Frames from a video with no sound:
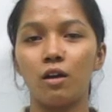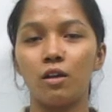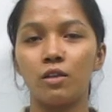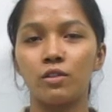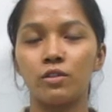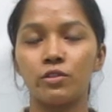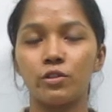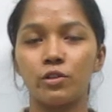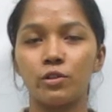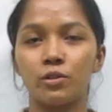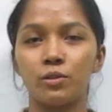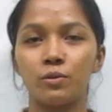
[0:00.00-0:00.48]

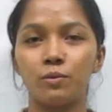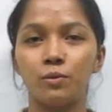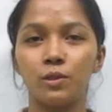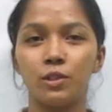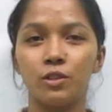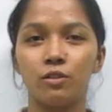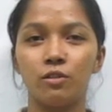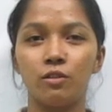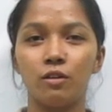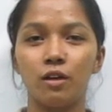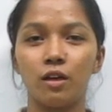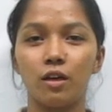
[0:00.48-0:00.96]
serve
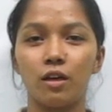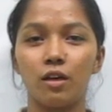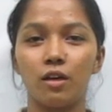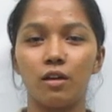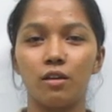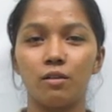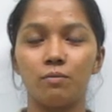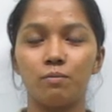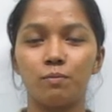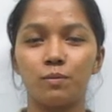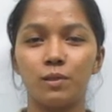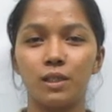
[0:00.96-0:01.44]
you
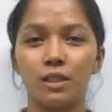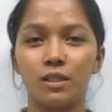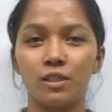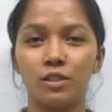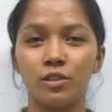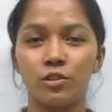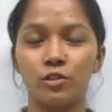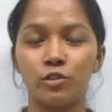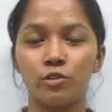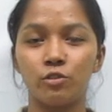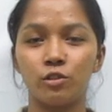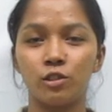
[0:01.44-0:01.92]
and
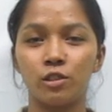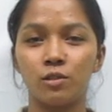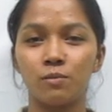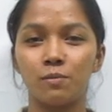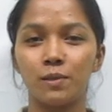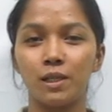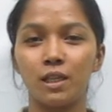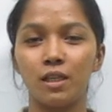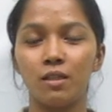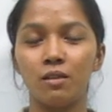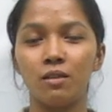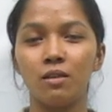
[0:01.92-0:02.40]
please choose
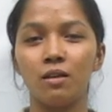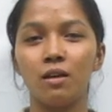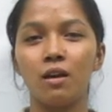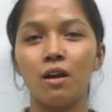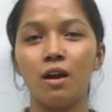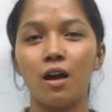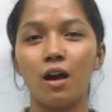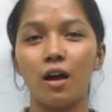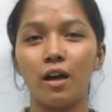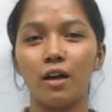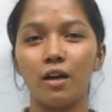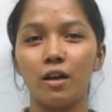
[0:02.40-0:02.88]
me.
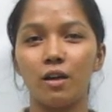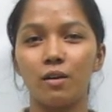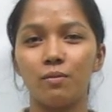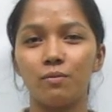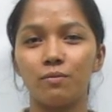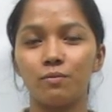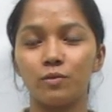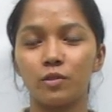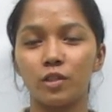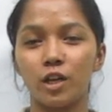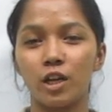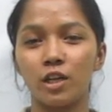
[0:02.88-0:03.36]
I
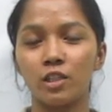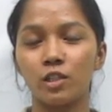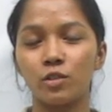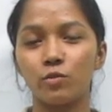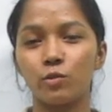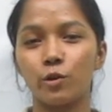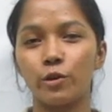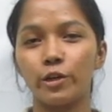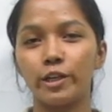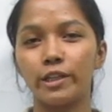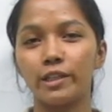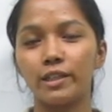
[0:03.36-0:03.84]
am
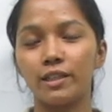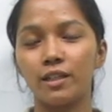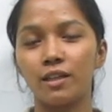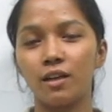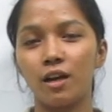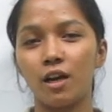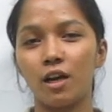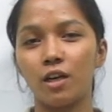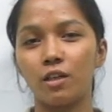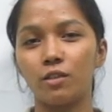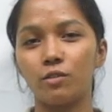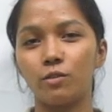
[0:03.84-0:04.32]
trustworthy,
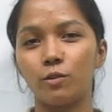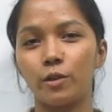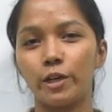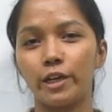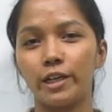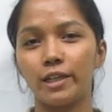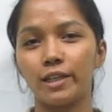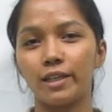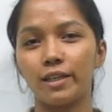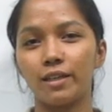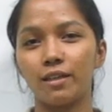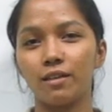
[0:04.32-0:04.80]

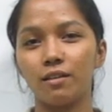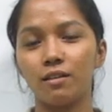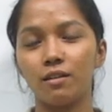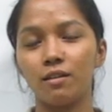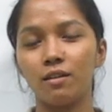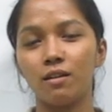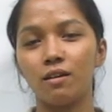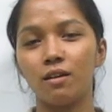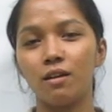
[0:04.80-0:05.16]
hardworking,